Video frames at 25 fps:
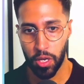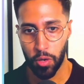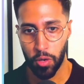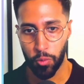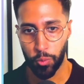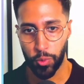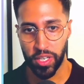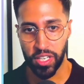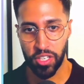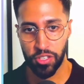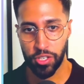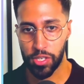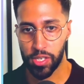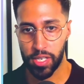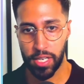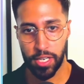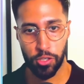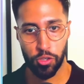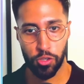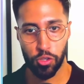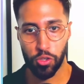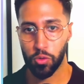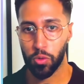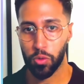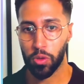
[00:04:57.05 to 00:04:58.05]
We can just say, let's
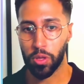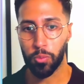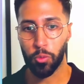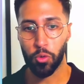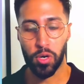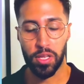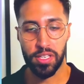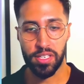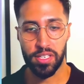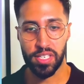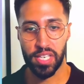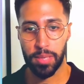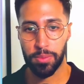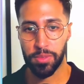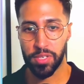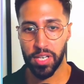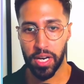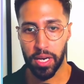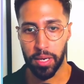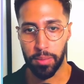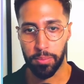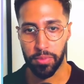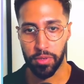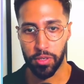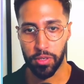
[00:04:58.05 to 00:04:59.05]
just do them all at the same
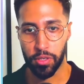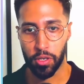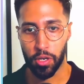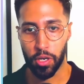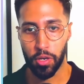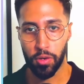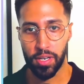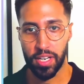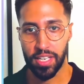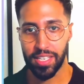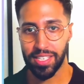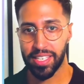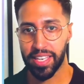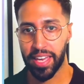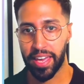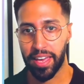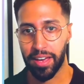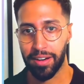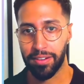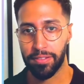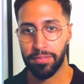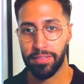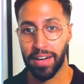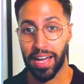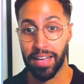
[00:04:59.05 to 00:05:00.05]
time. Let's get
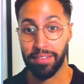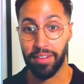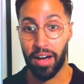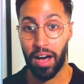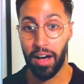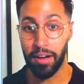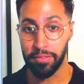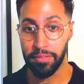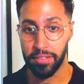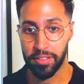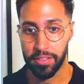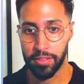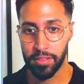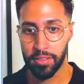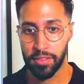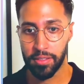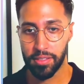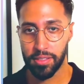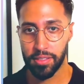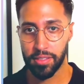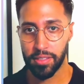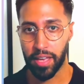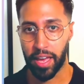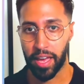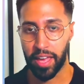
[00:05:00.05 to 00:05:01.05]
5
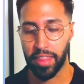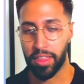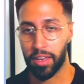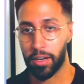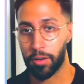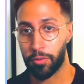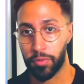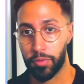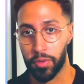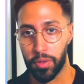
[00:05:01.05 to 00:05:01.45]
ovens. And then if we